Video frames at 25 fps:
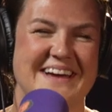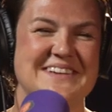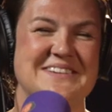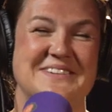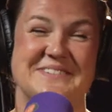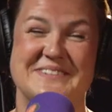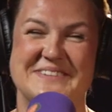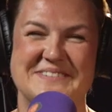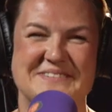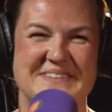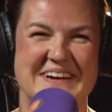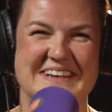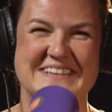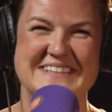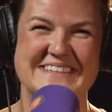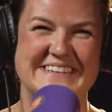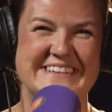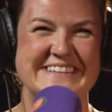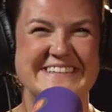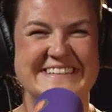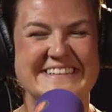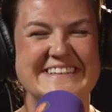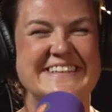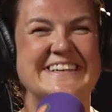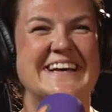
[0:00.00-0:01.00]
as you would
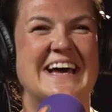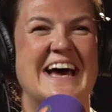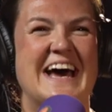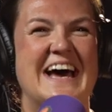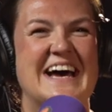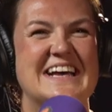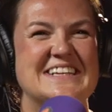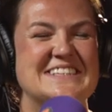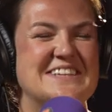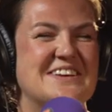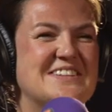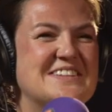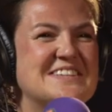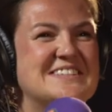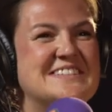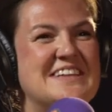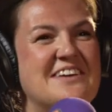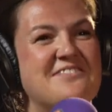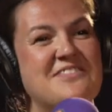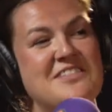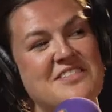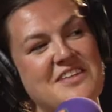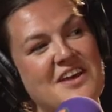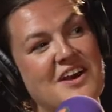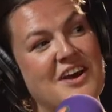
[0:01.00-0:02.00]
imagine, uh, so the
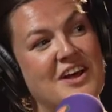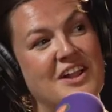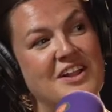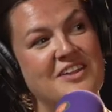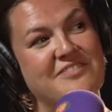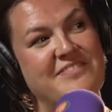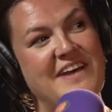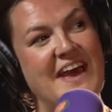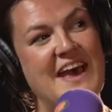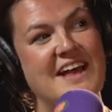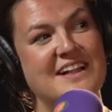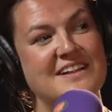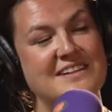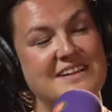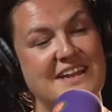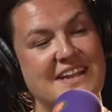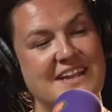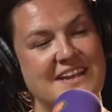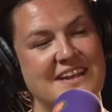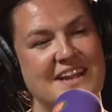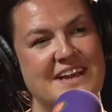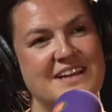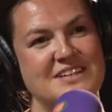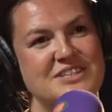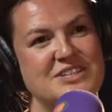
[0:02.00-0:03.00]
seventh Earl of
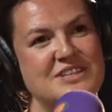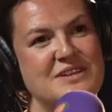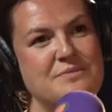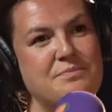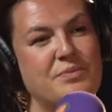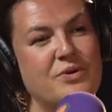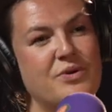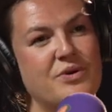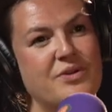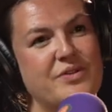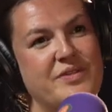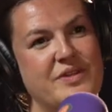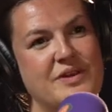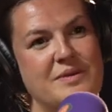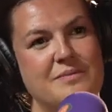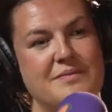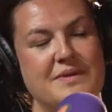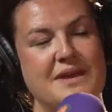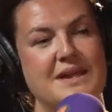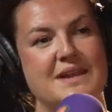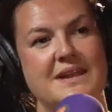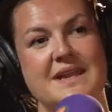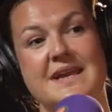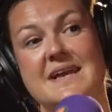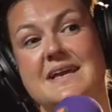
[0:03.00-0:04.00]
Elgin actually bought them,
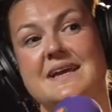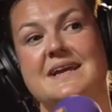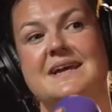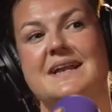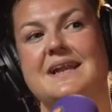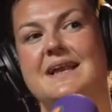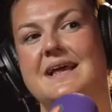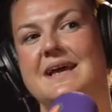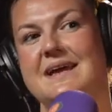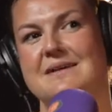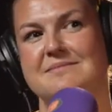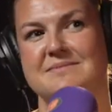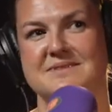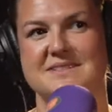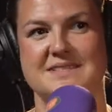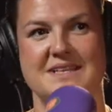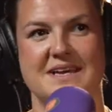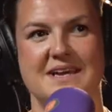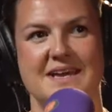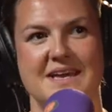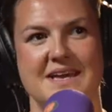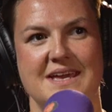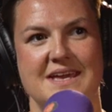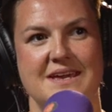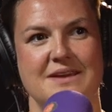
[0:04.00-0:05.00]
and he claims
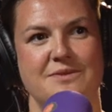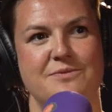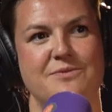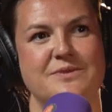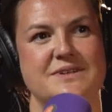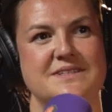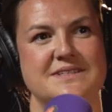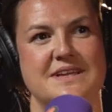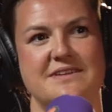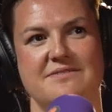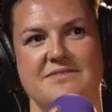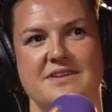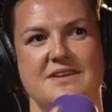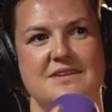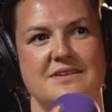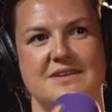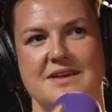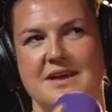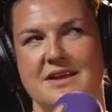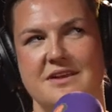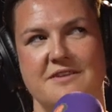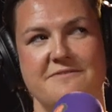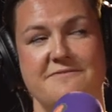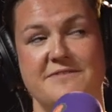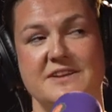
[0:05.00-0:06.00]
that he was given
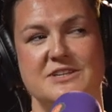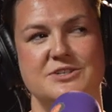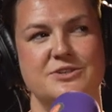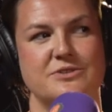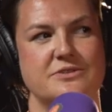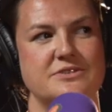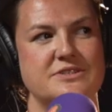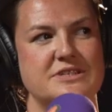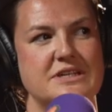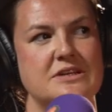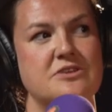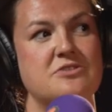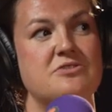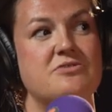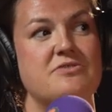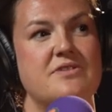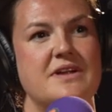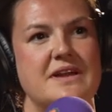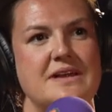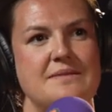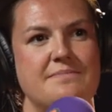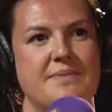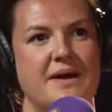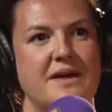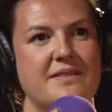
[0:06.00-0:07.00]
an official
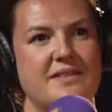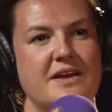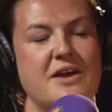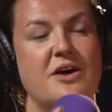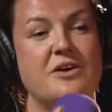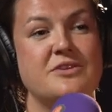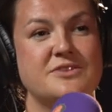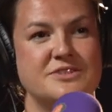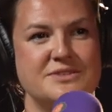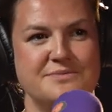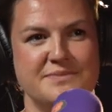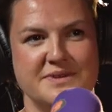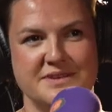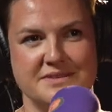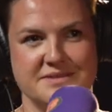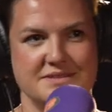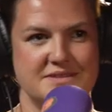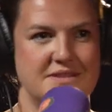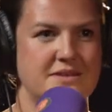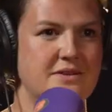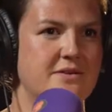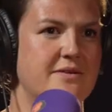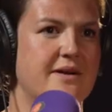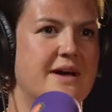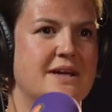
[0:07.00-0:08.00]
decree by the Ottomans,
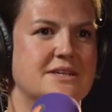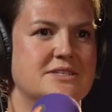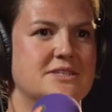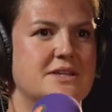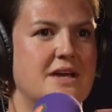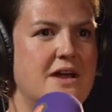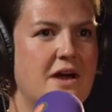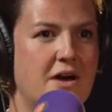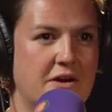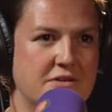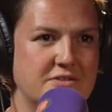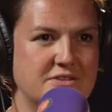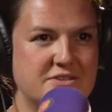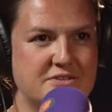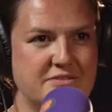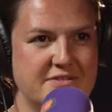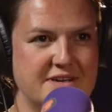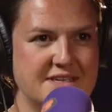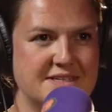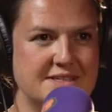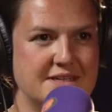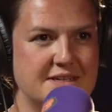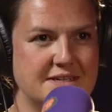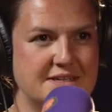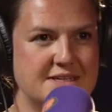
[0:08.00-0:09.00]
who actually owned
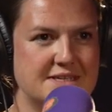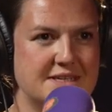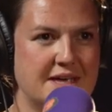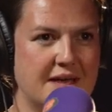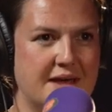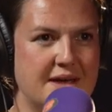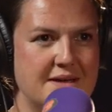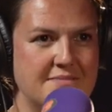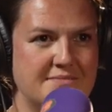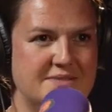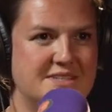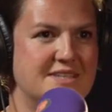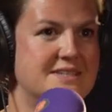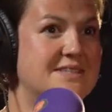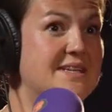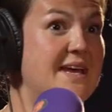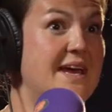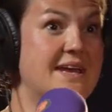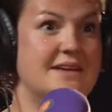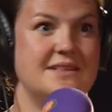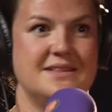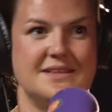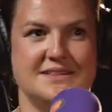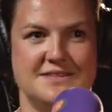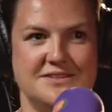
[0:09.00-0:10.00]
Greece at the time, to
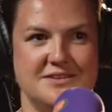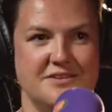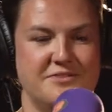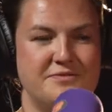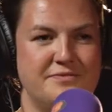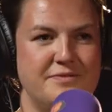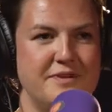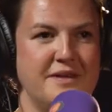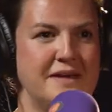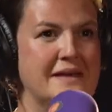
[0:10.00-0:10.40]
take this stuff